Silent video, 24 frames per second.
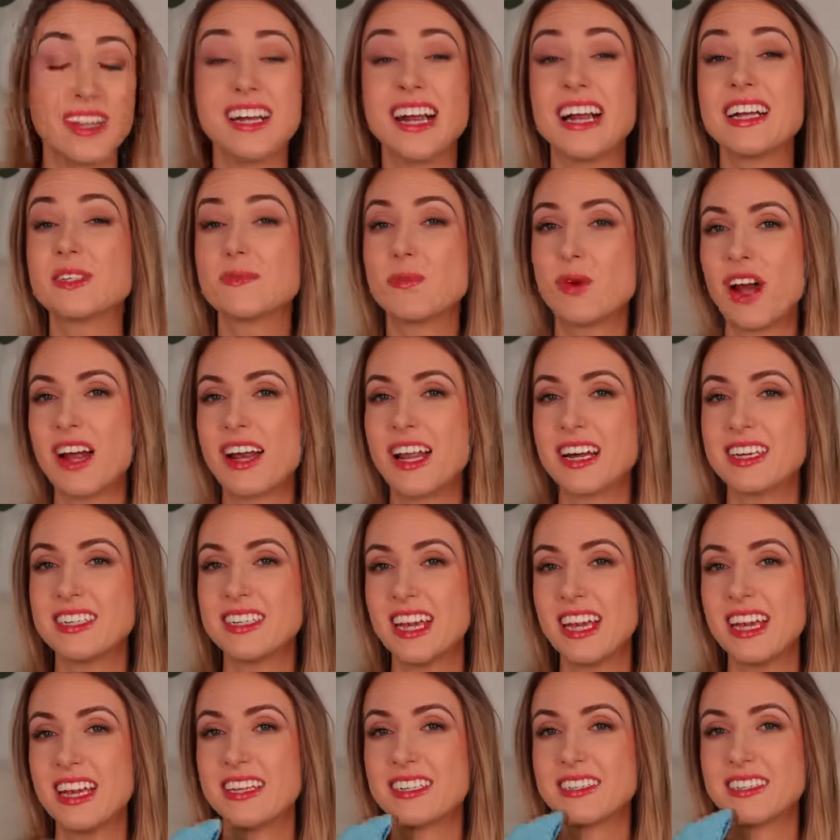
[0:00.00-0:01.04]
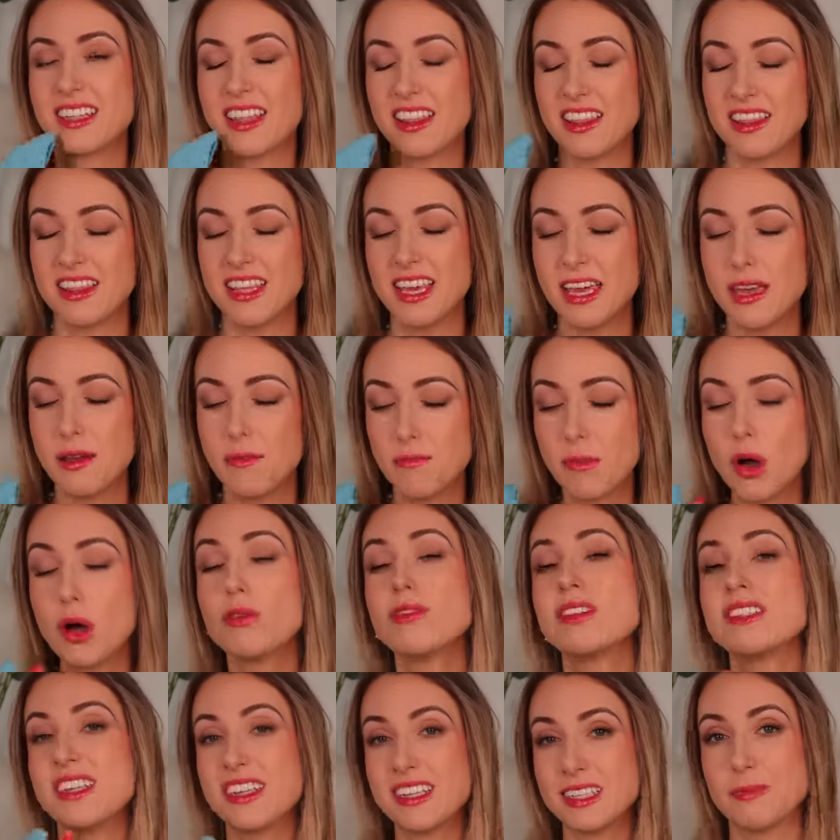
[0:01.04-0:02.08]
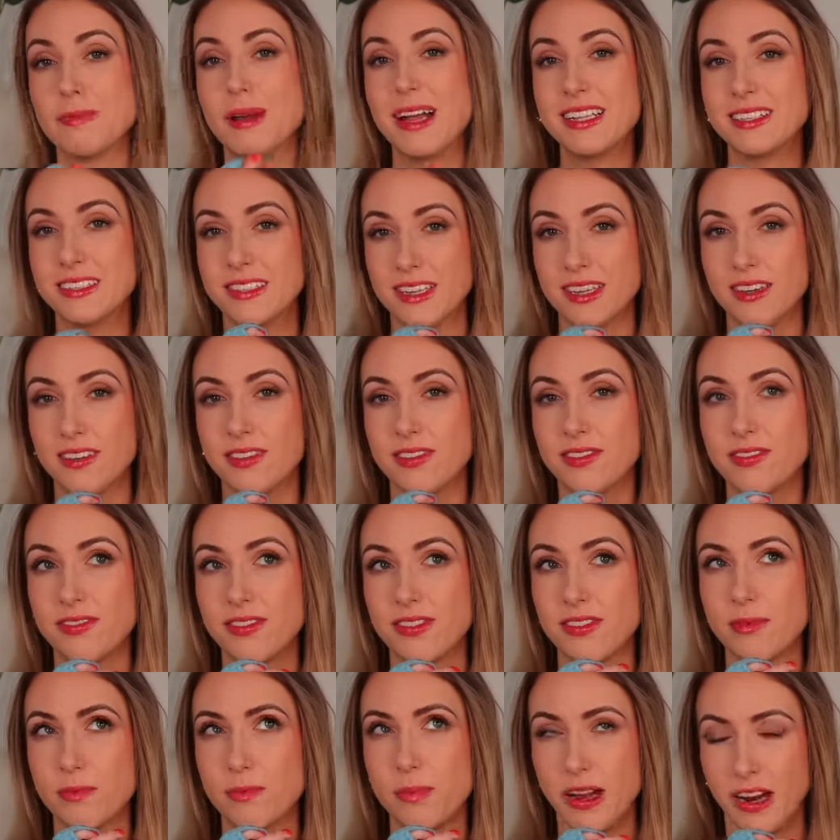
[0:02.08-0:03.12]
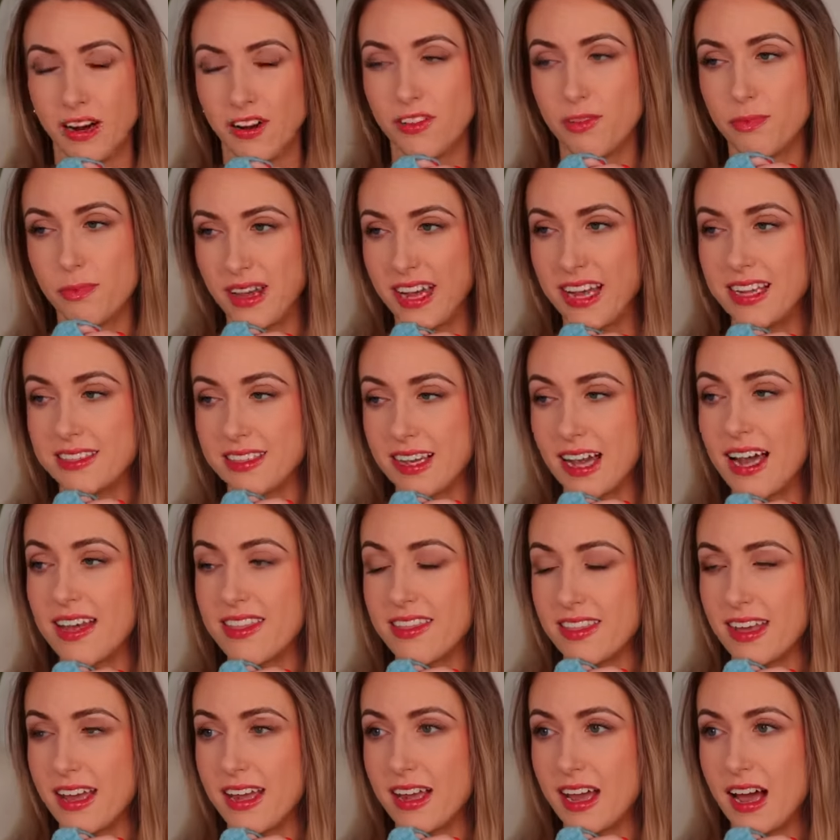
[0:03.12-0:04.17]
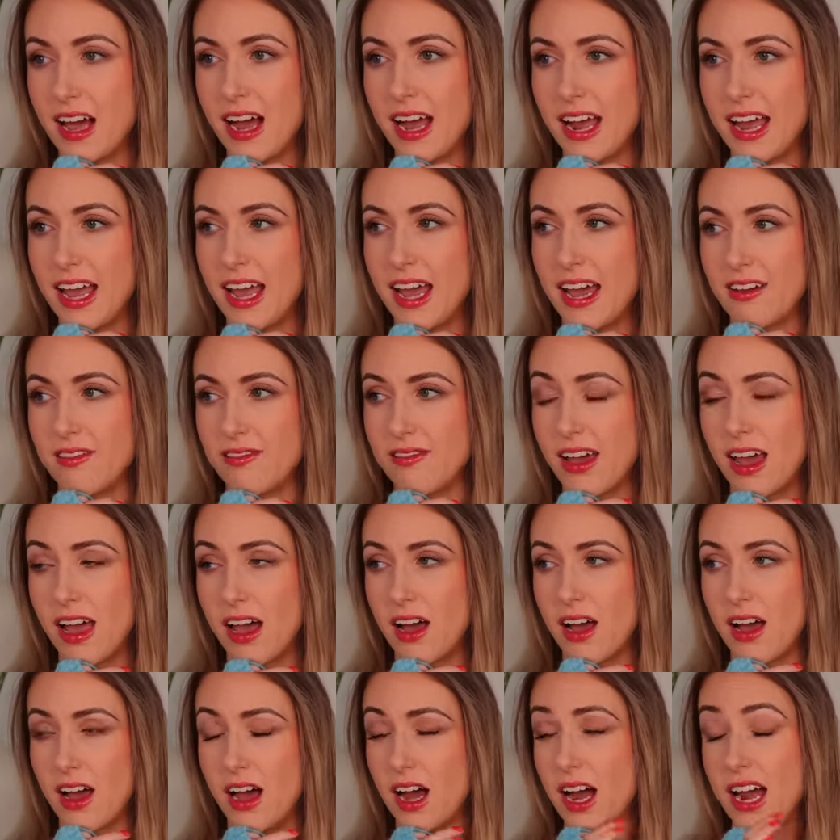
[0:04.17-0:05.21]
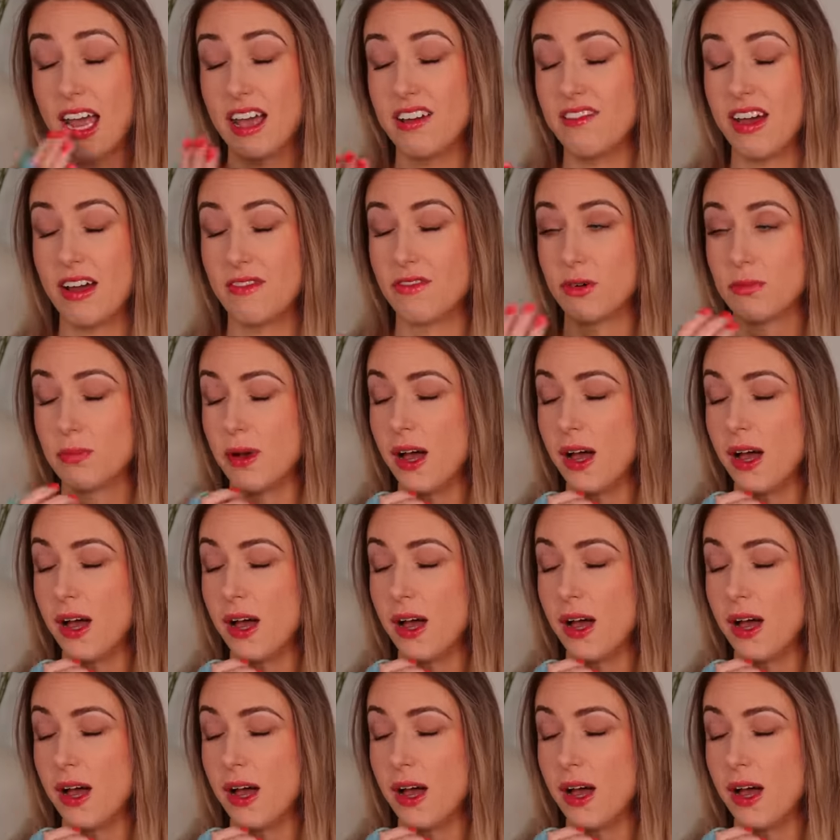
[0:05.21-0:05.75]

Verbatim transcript: the next product is the most expensive pair of pants I think I have ever